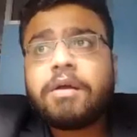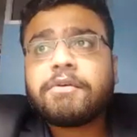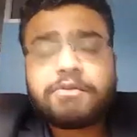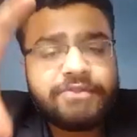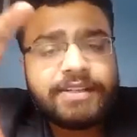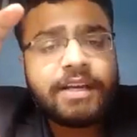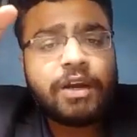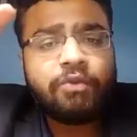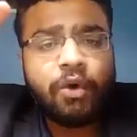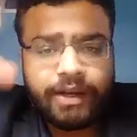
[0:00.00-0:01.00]
physical
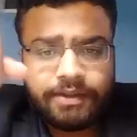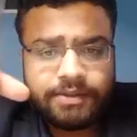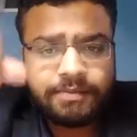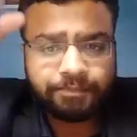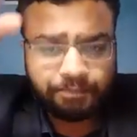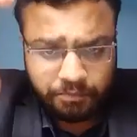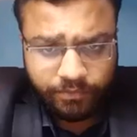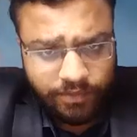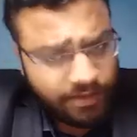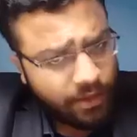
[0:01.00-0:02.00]
violence,
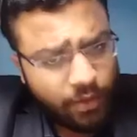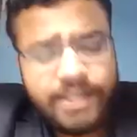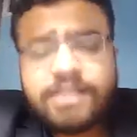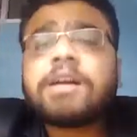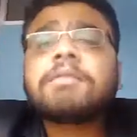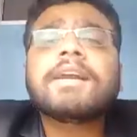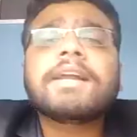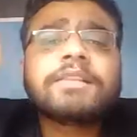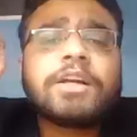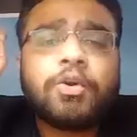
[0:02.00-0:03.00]
which is covered
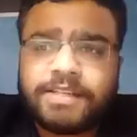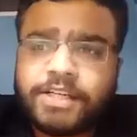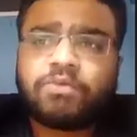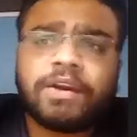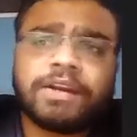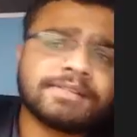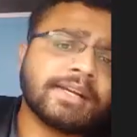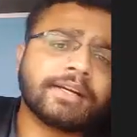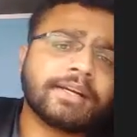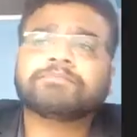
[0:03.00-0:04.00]
in the Domestic Violence Act.
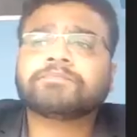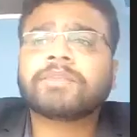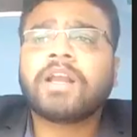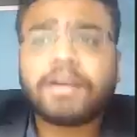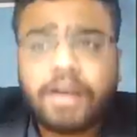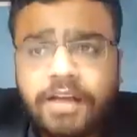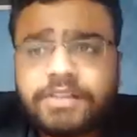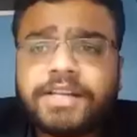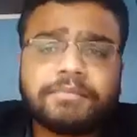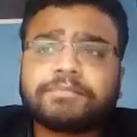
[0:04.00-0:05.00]

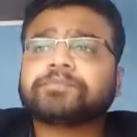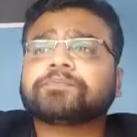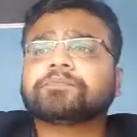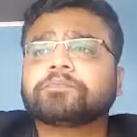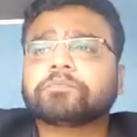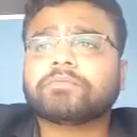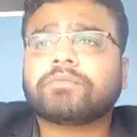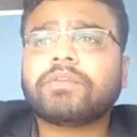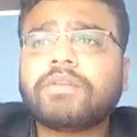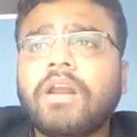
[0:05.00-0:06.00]
Lastly,
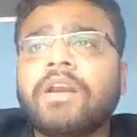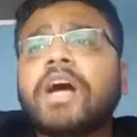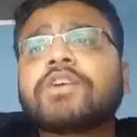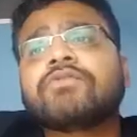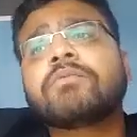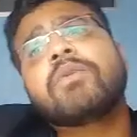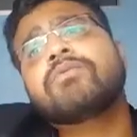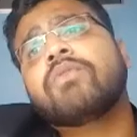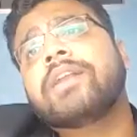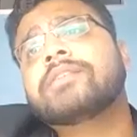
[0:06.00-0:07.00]
last form of
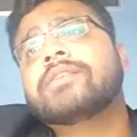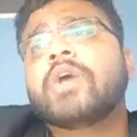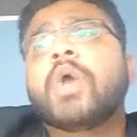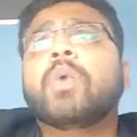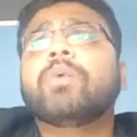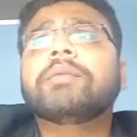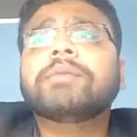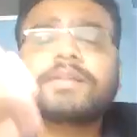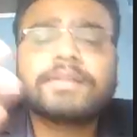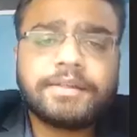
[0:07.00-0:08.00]
violence will
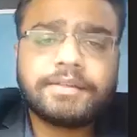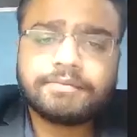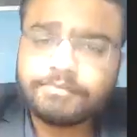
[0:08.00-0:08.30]
be the